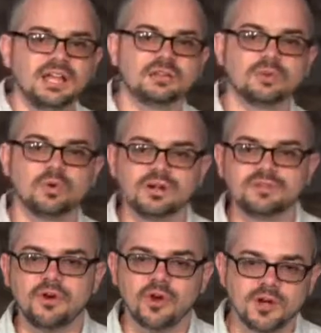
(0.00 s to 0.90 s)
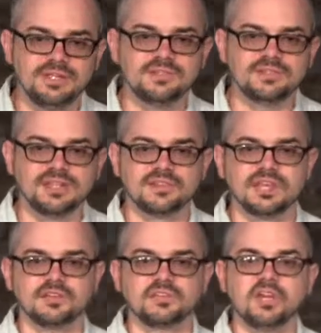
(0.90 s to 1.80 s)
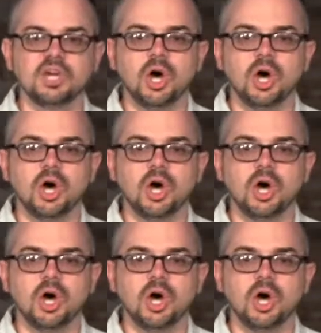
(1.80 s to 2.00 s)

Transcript: The Lord of armies says this,